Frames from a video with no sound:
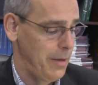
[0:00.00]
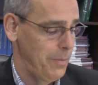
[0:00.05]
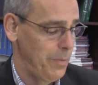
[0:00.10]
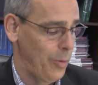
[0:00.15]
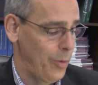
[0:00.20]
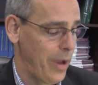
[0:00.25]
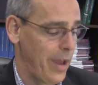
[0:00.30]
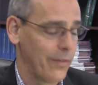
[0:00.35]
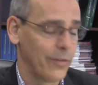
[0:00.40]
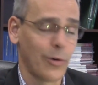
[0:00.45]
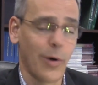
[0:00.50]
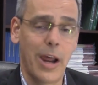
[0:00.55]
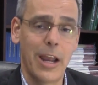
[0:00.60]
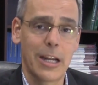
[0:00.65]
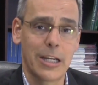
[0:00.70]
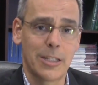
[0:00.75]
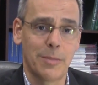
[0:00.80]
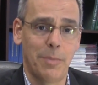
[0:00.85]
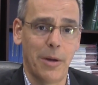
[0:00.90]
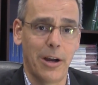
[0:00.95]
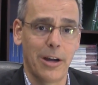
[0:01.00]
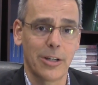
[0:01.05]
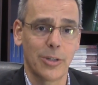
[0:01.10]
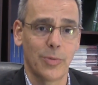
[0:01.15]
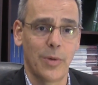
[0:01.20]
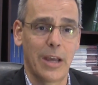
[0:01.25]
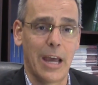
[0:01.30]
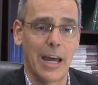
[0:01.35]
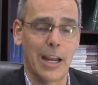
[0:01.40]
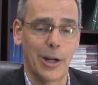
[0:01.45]
But we have great
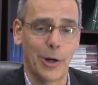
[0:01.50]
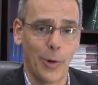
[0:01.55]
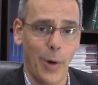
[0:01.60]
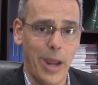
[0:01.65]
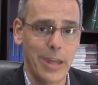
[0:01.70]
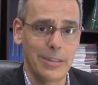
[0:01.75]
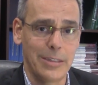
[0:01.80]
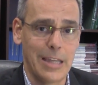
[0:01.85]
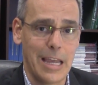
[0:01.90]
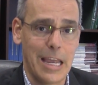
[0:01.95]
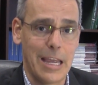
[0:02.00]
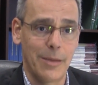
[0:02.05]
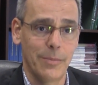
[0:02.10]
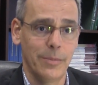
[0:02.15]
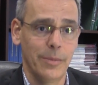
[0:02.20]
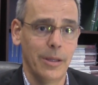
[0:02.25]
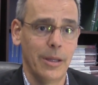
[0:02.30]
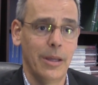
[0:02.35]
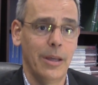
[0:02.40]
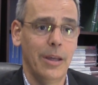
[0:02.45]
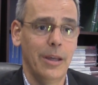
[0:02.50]
experience. We got a great team.